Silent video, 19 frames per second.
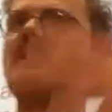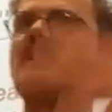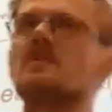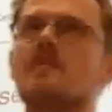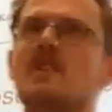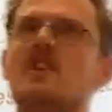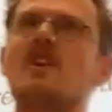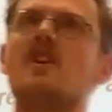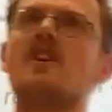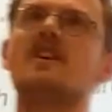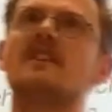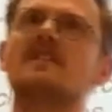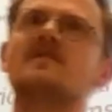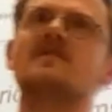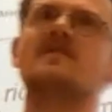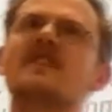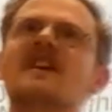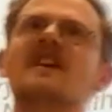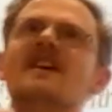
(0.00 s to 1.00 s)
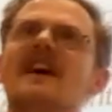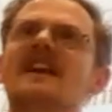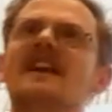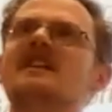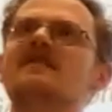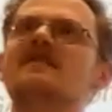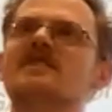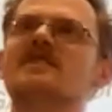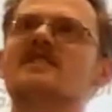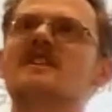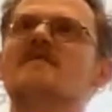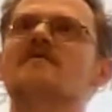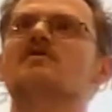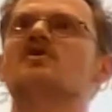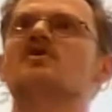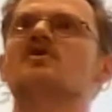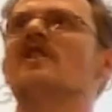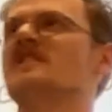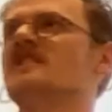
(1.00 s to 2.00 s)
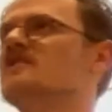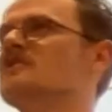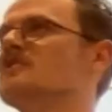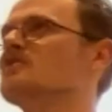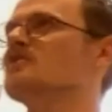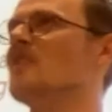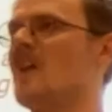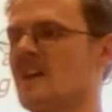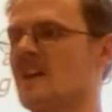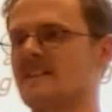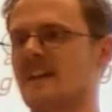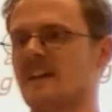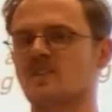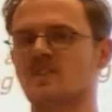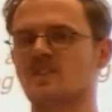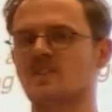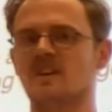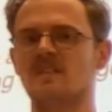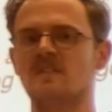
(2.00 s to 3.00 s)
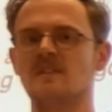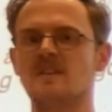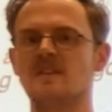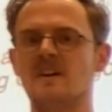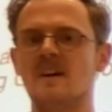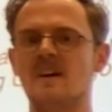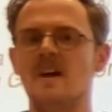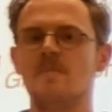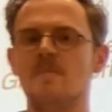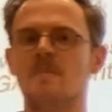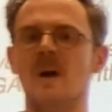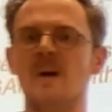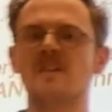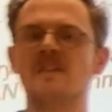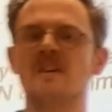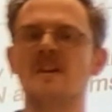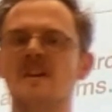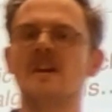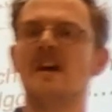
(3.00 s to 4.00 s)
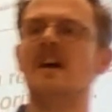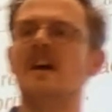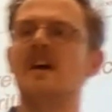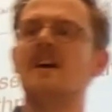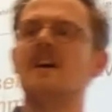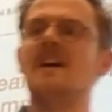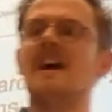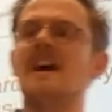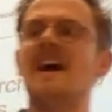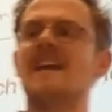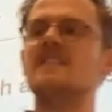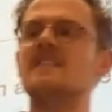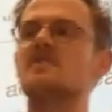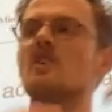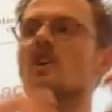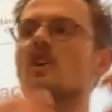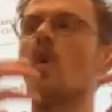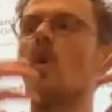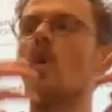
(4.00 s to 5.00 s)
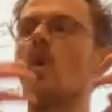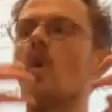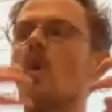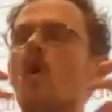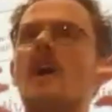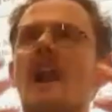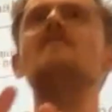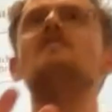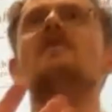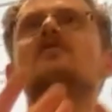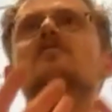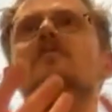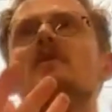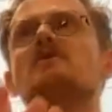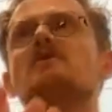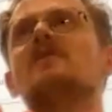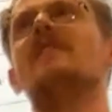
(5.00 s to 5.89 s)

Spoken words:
that's meant to be good. It's an innovative, trendy new architecture. But I guess the core claim